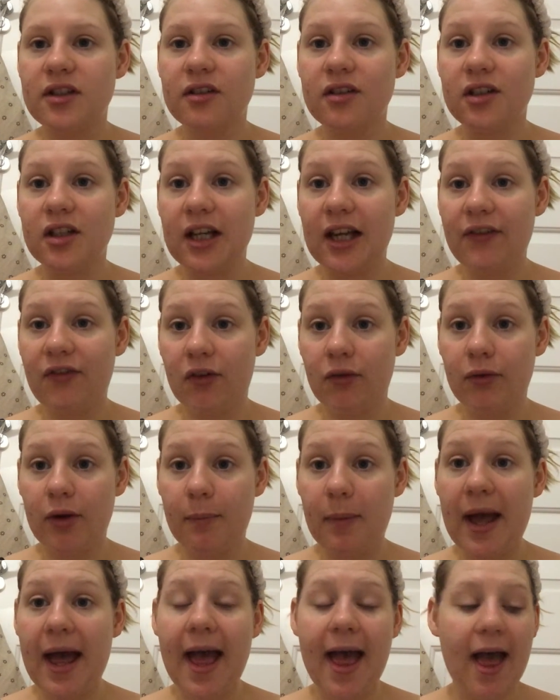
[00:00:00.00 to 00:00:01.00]
deliver
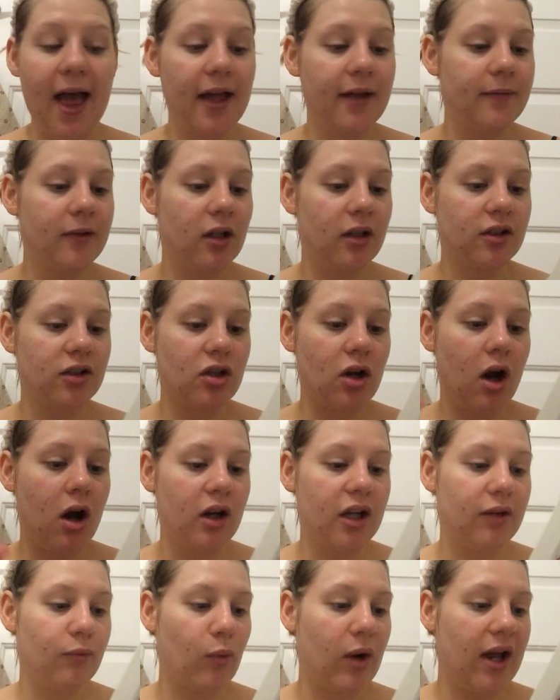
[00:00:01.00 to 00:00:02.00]
repair, like
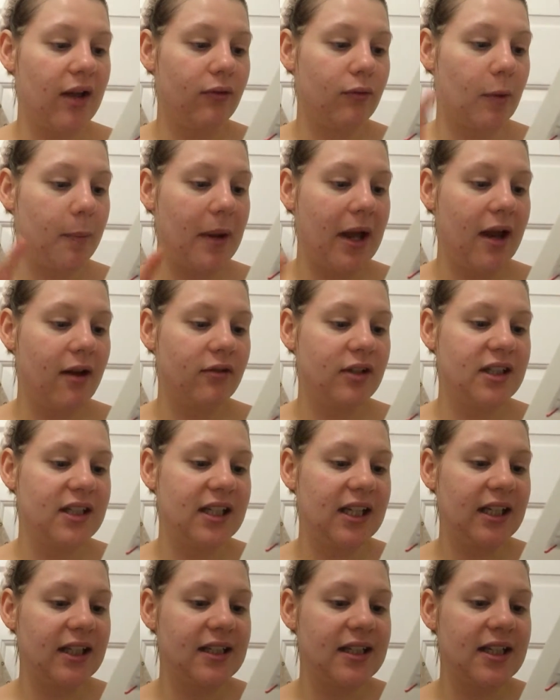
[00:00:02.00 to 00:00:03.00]
target where the repair is
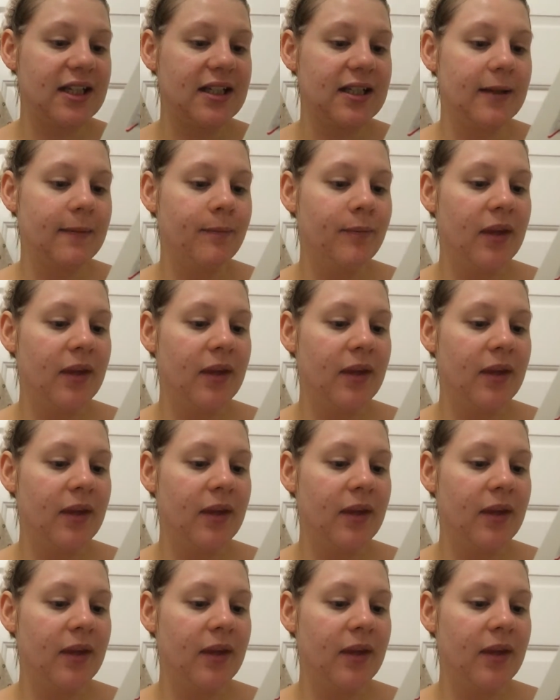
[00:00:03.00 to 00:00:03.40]
needed.